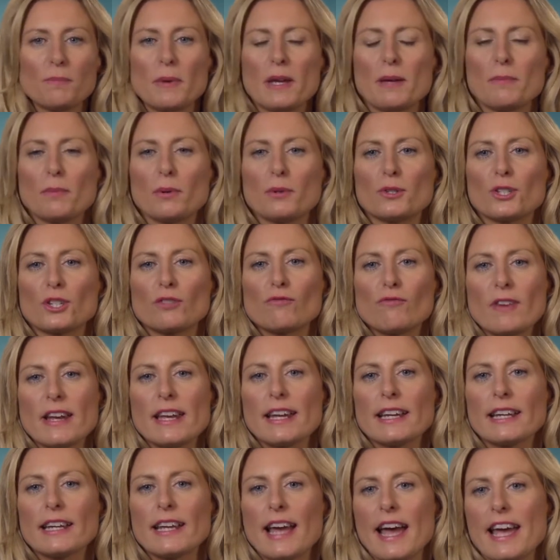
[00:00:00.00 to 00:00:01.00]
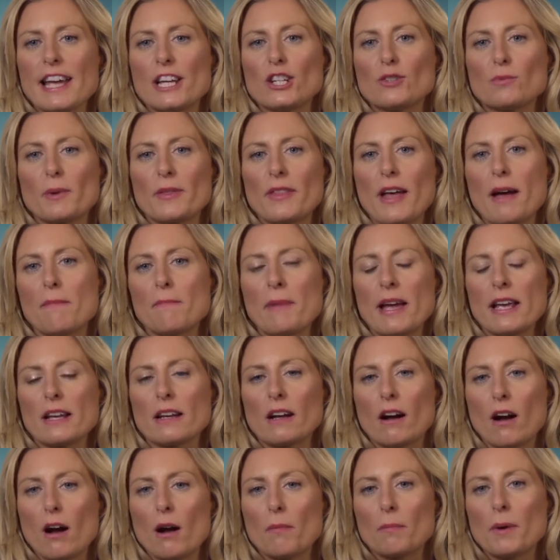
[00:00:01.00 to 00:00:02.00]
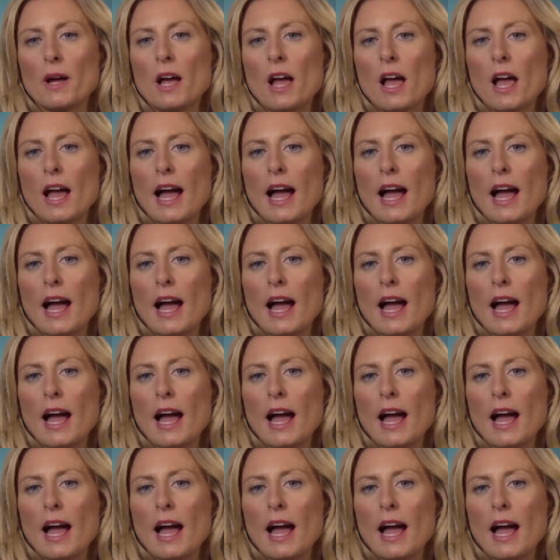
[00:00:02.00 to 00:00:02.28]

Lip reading: people to re-engage with their makeup